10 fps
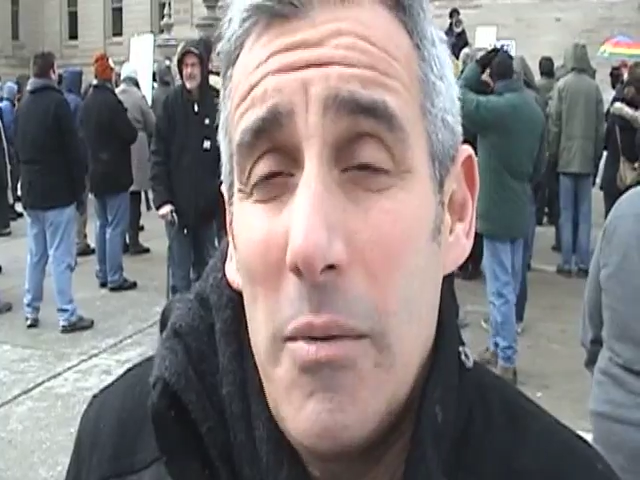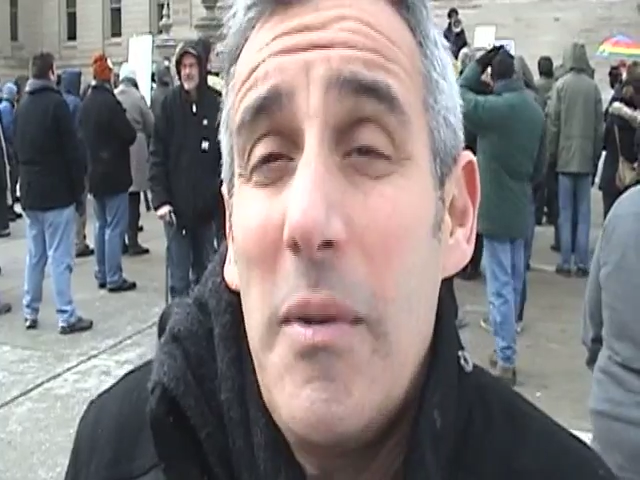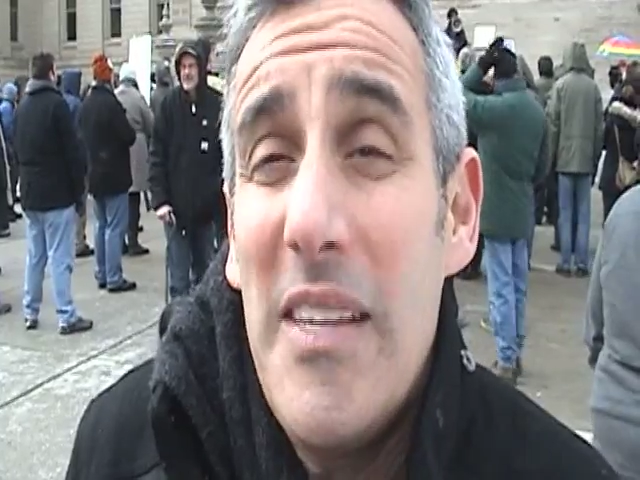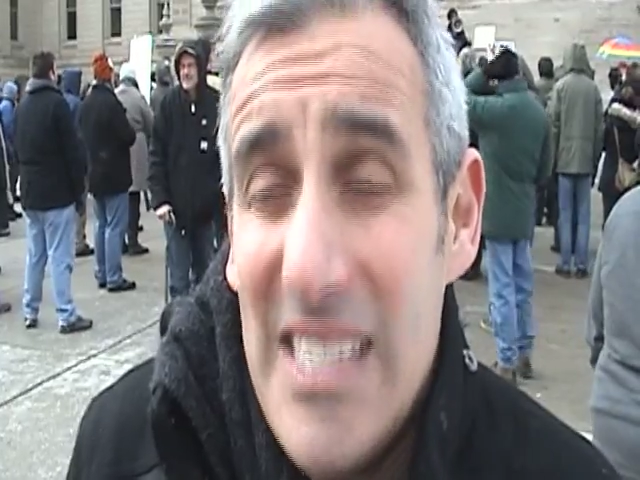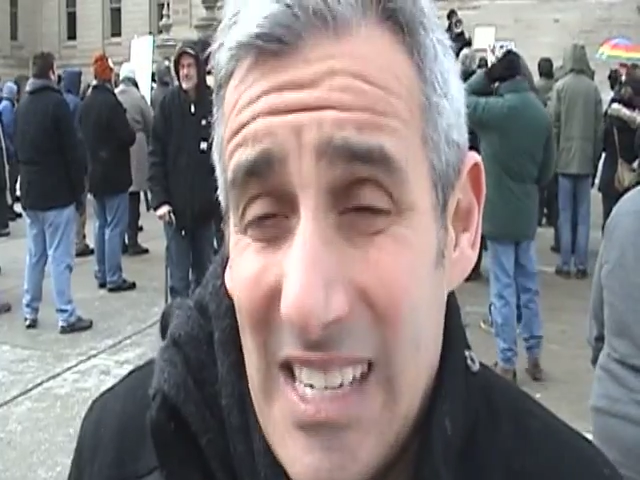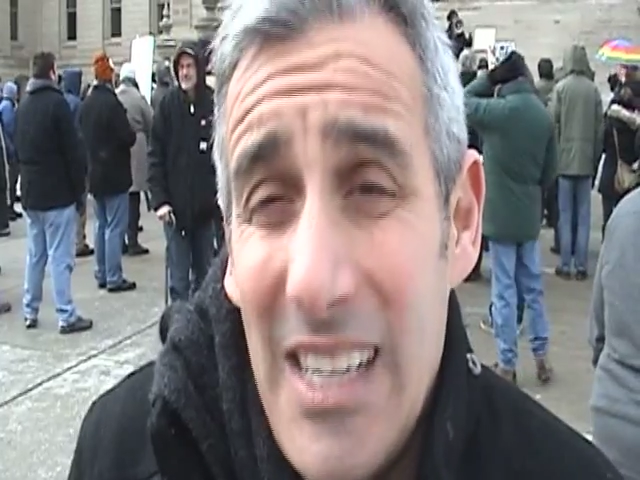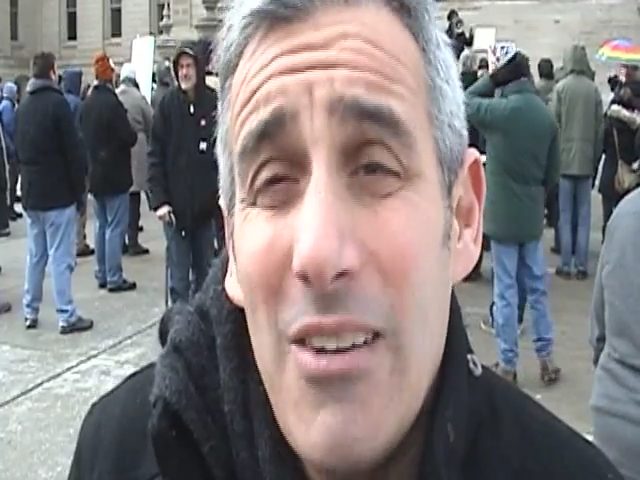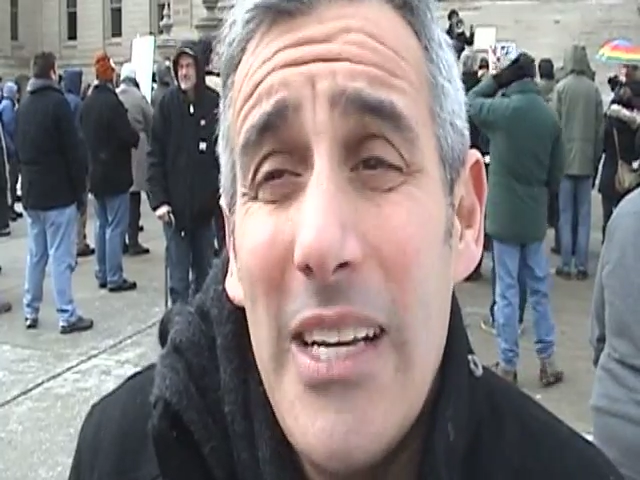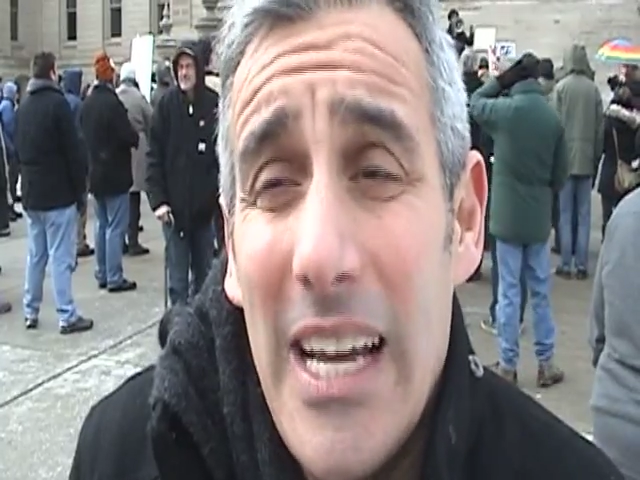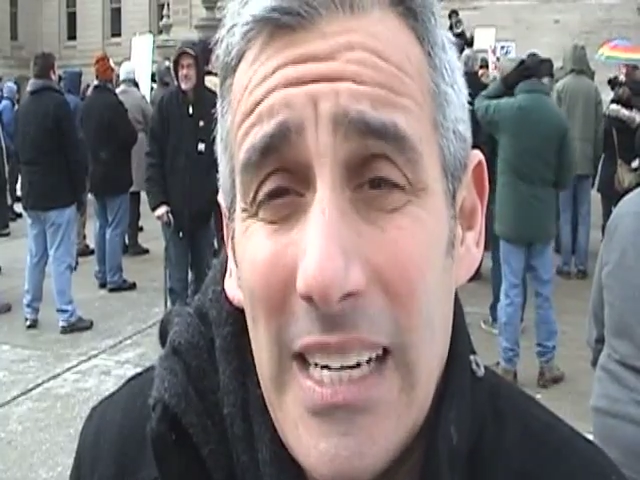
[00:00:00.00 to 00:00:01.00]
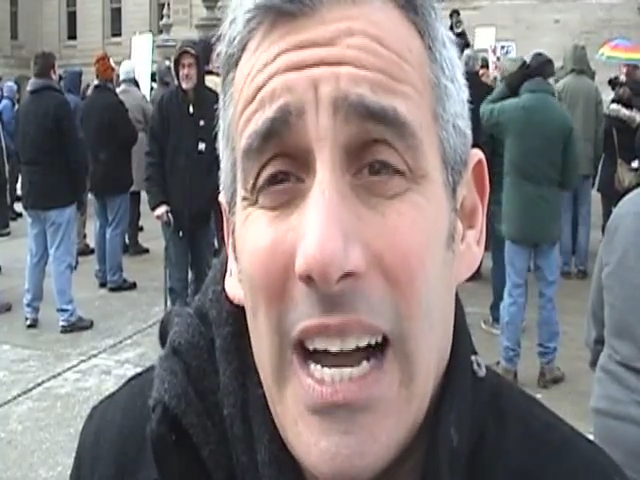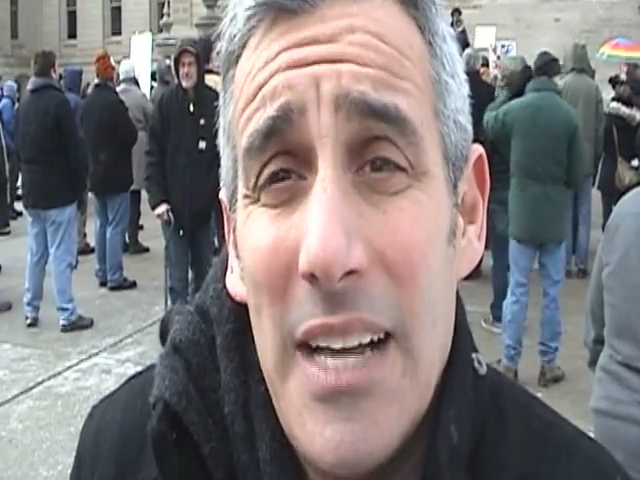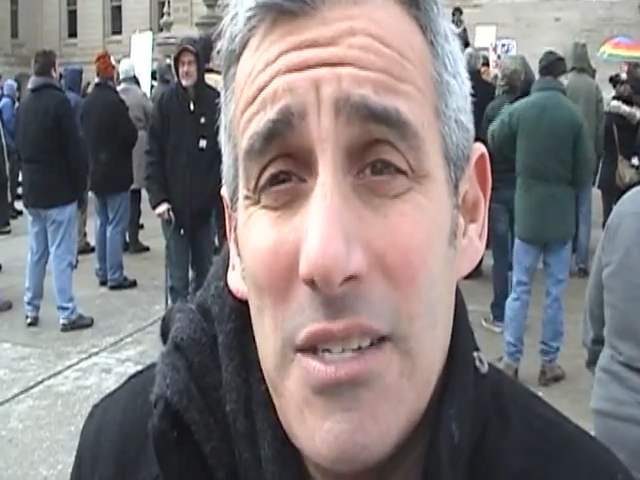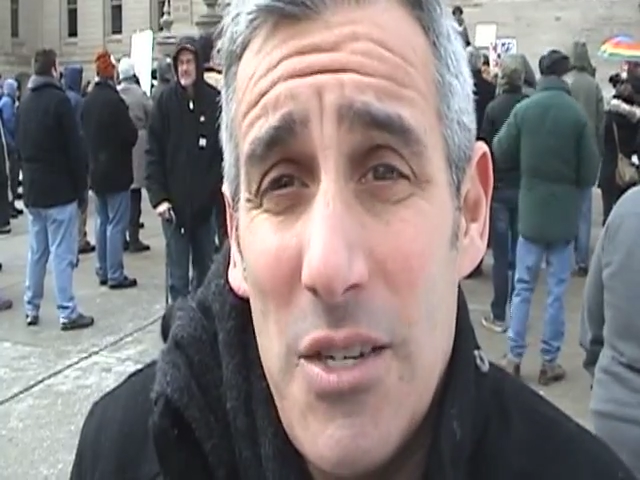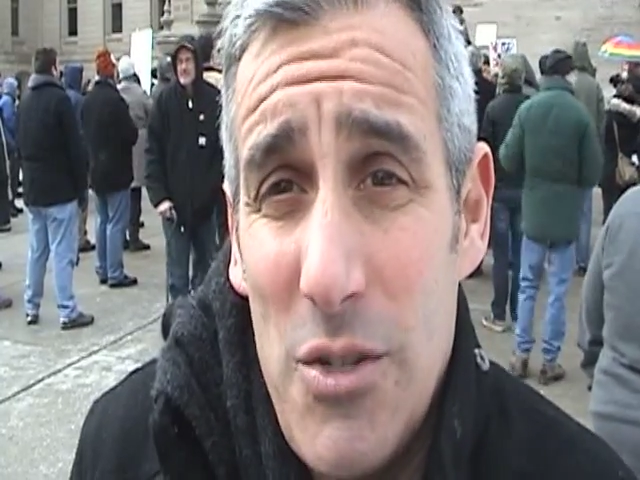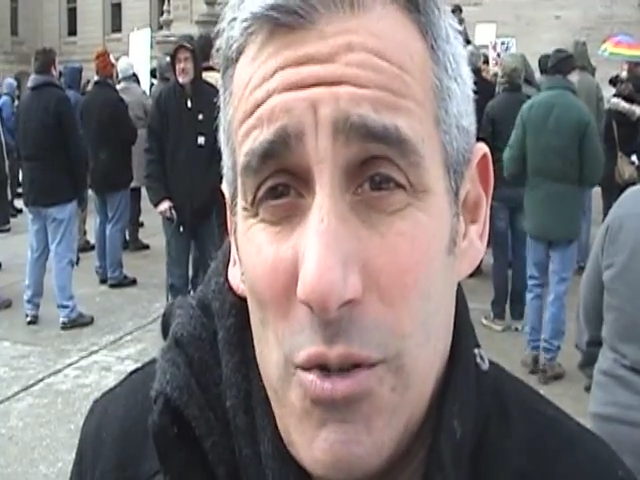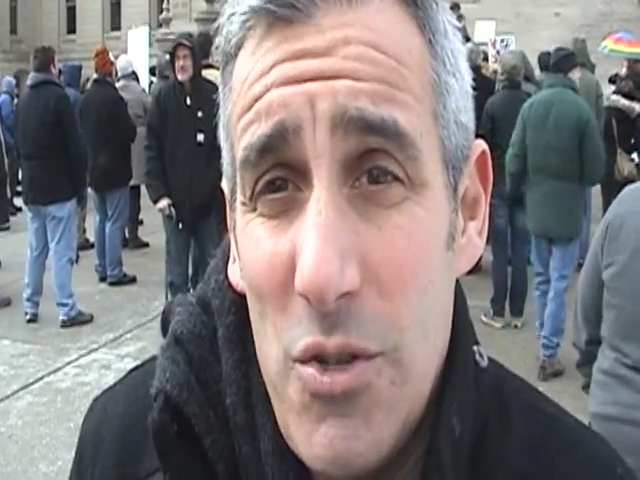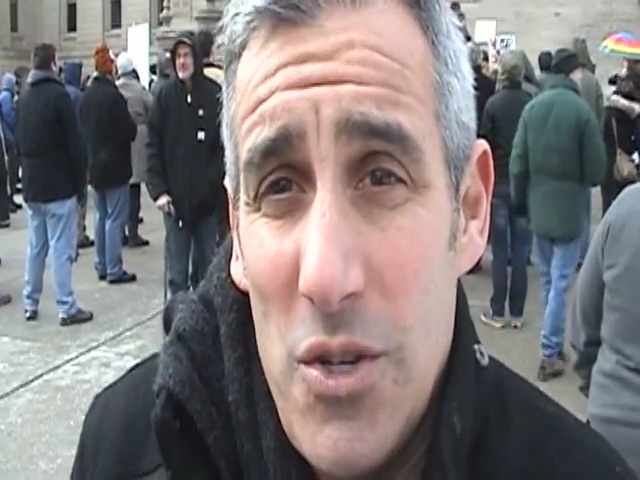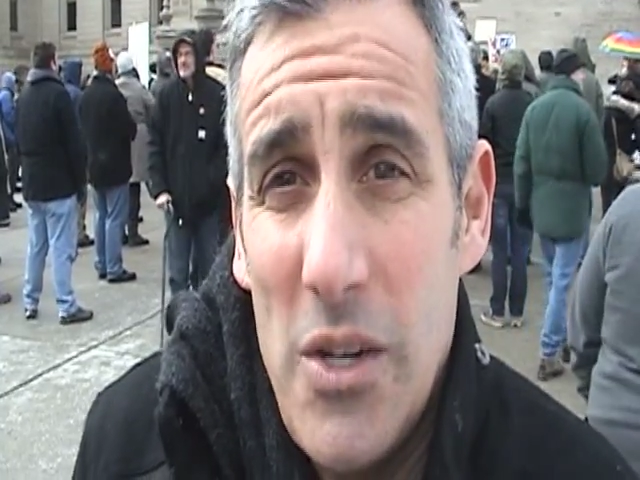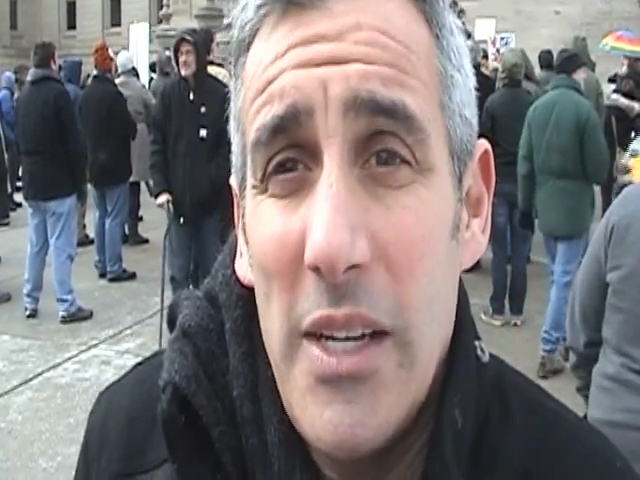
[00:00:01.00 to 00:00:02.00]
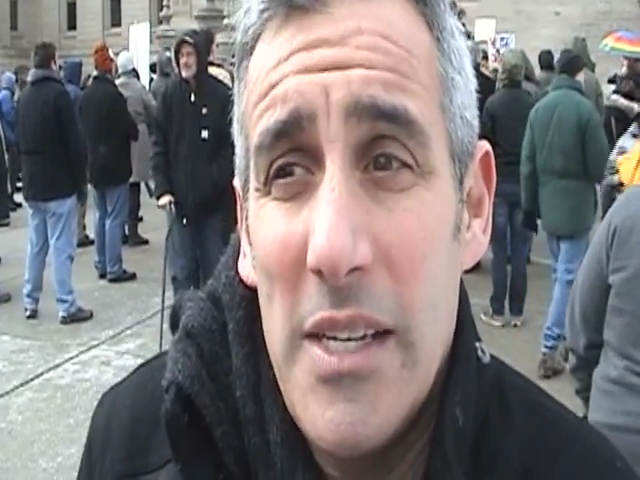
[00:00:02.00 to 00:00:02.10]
It's clearly unconstitutional.